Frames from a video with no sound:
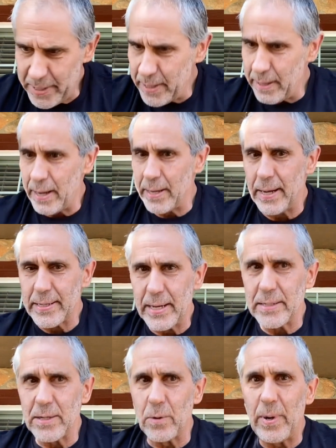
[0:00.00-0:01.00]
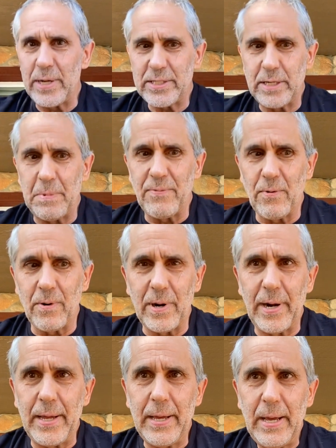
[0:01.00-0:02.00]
I got arrested before I